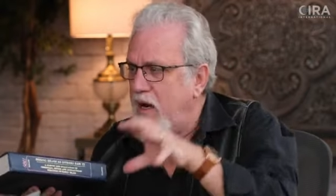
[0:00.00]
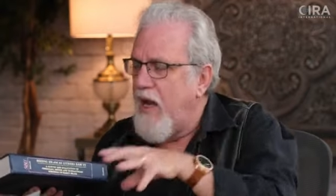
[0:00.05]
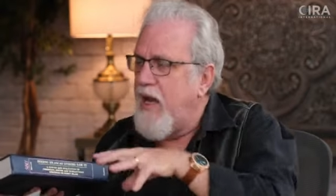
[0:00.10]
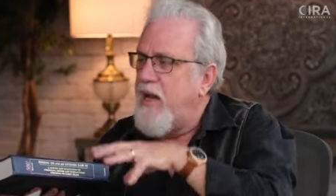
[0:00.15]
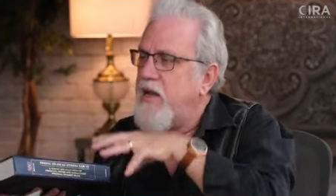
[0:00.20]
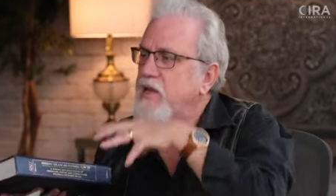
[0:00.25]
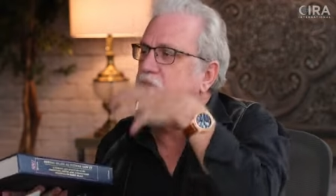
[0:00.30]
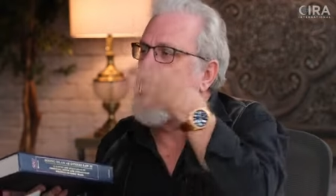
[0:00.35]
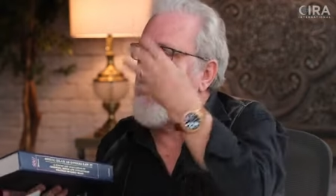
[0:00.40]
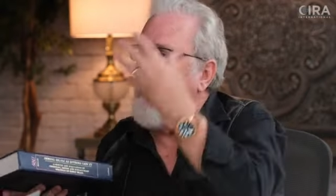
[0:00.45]

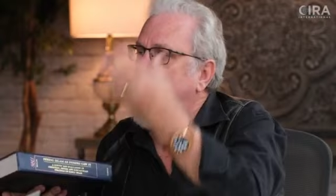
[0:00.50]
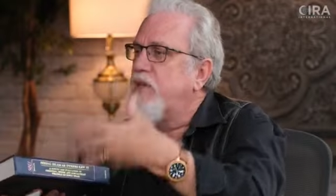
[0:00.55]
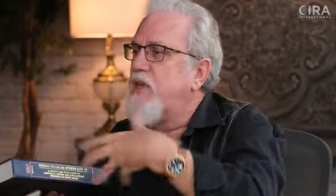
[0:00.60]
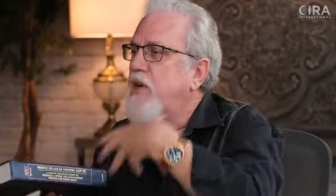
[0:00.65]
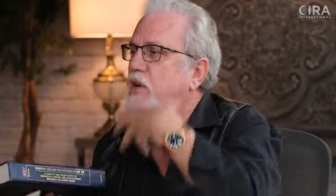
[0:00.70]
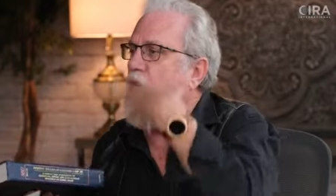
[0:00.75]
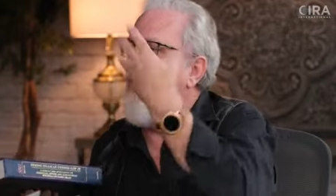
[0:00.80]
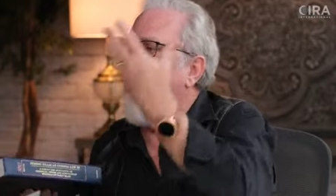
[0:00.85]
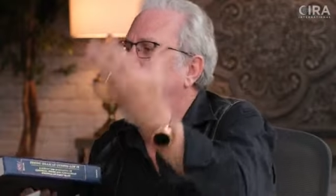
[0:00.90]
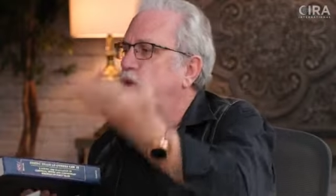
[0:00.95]
and has looked
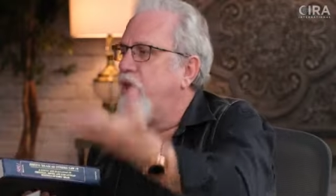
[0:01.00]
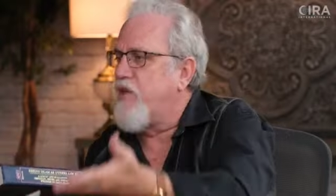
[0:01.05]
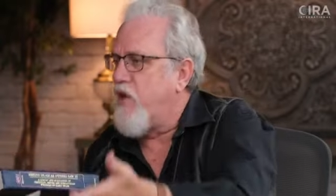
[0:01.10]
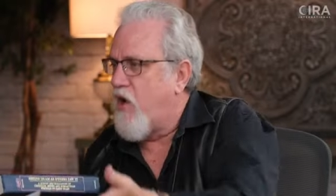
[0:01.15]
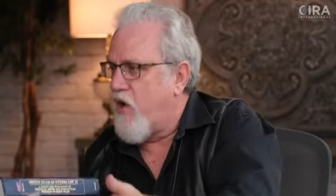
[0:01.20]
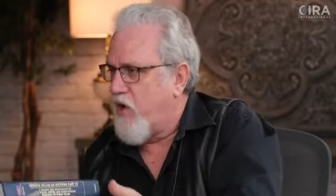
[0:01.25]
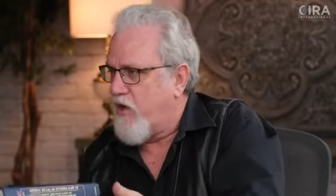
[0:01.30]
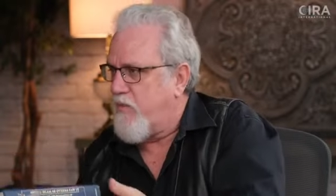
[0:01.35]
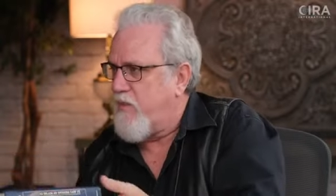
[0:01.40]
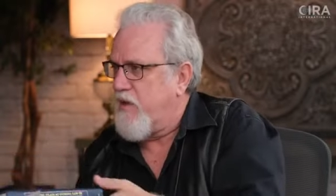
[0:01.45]
at all the
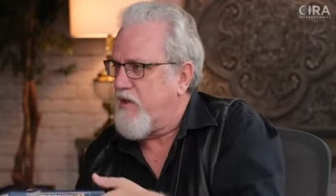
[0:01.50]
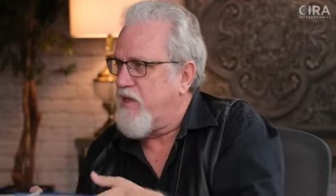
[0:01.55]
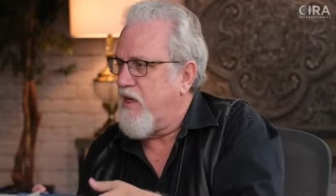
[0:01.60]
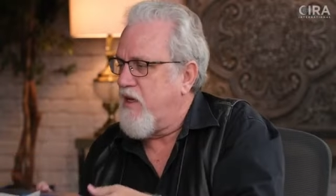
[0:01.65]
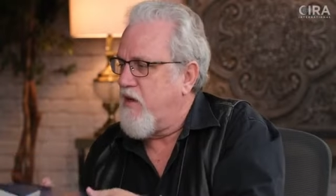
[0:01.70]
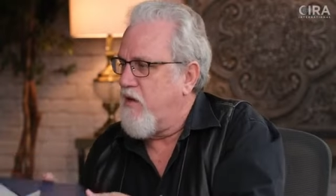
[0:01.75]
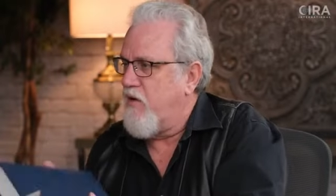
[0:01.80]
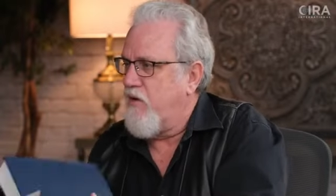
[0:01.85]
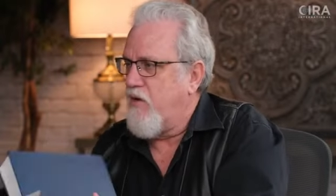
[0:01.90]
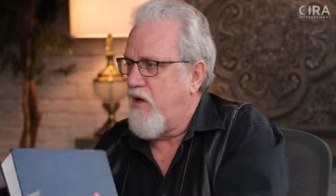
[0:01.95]
documents
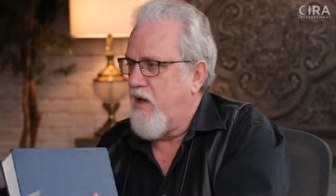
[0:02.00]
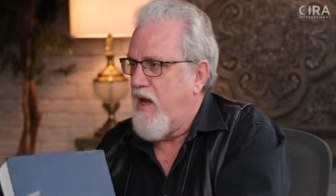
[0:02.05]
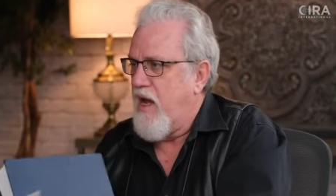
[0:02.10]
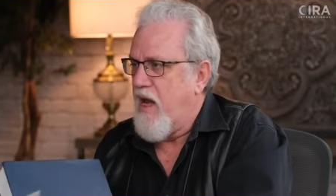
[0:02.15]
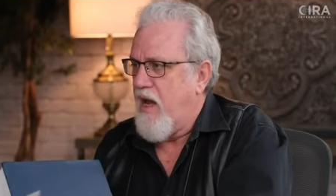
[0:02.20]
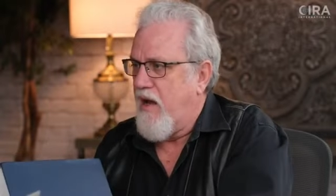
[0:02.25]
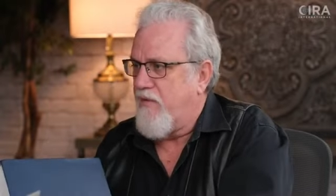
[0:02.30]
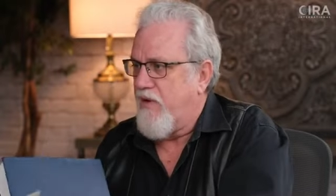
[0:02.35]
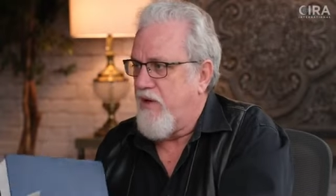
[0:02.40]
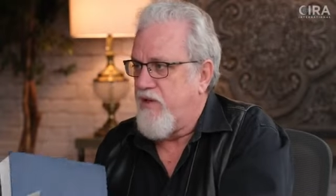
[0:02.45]
that you can have.